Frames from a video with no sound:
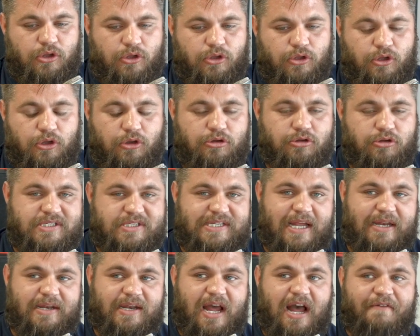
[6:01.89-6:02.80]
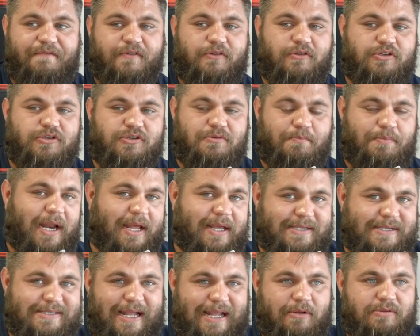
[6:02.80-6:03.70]
You could send half a dozen
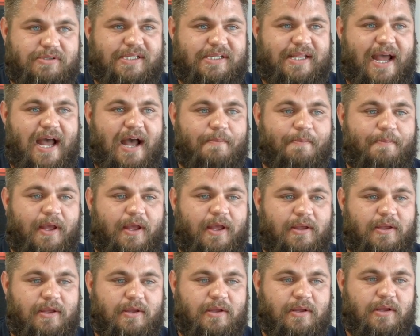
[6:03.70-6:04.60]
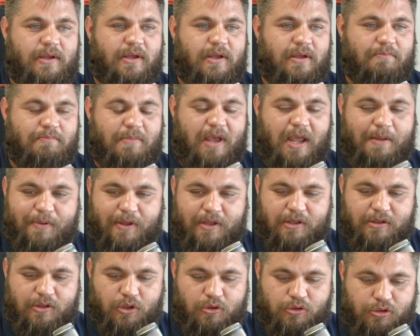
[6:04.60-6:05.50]
players down to Derby. Maybe
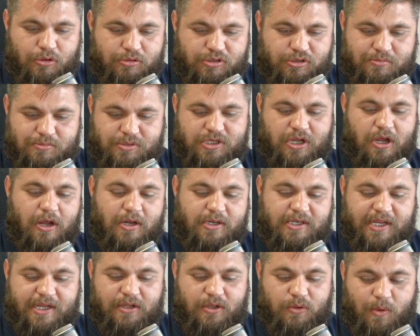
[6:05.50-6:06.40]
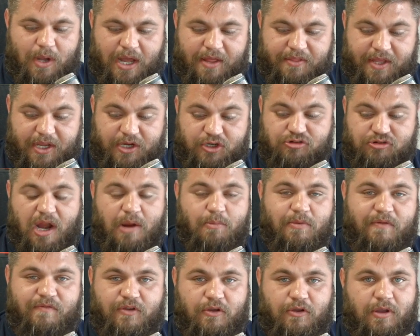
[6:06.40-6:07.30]
you do some sort of deal where they train
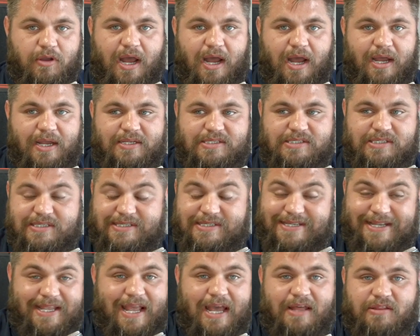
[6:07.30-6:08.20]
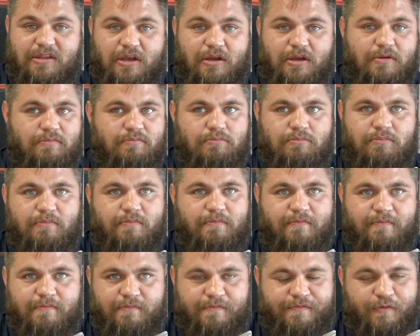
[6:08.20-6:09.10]
with you guys together
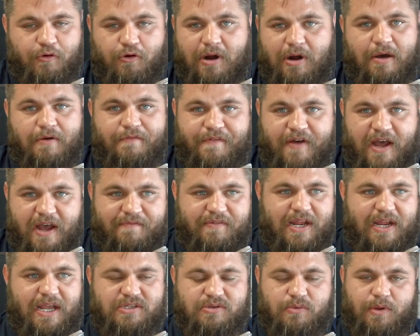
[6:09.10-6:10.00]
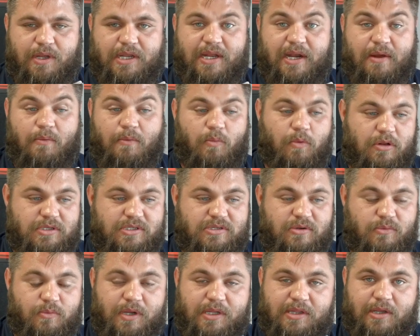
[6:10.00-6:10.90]
4 out of 5 days a week, and then once
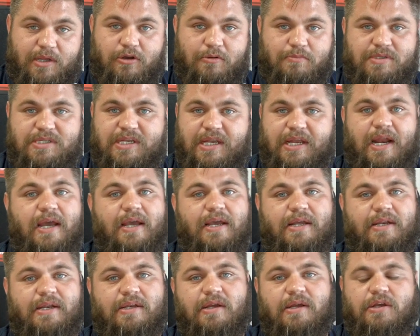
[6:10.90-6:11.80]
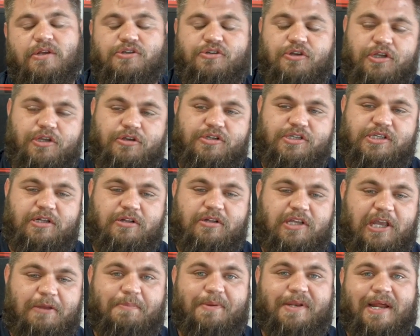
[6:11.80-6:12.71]
a week they come to United. So you're still
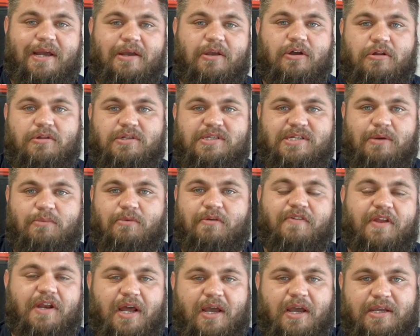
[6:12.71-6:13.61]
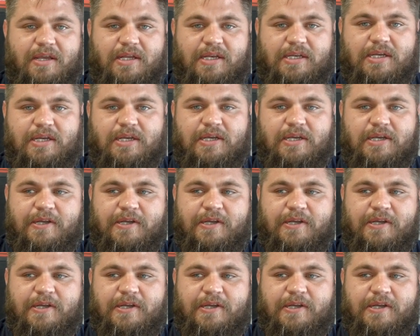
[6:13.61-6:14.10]
keeping that contact with United.